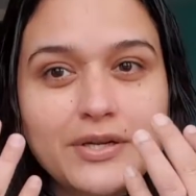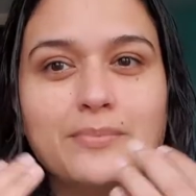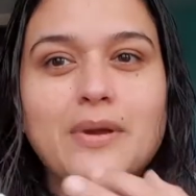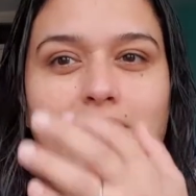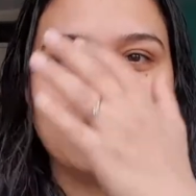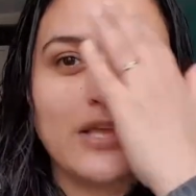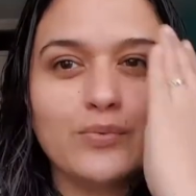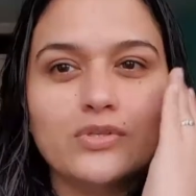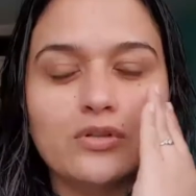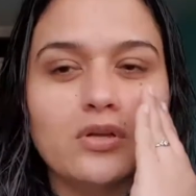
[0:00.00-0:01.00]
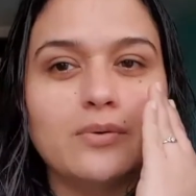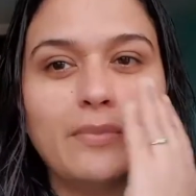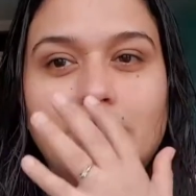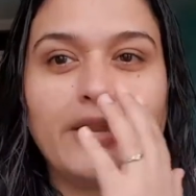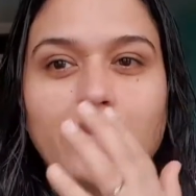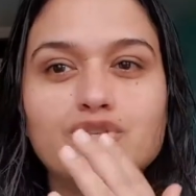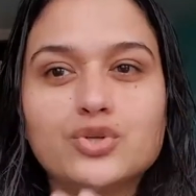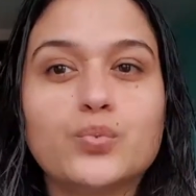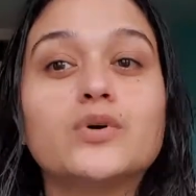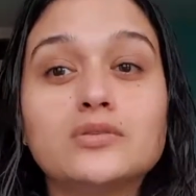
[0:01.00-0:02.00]
my skin was my texture
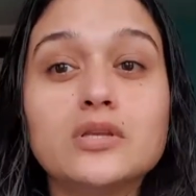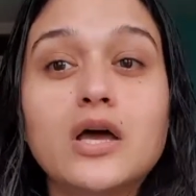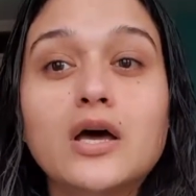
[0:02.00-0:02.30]
was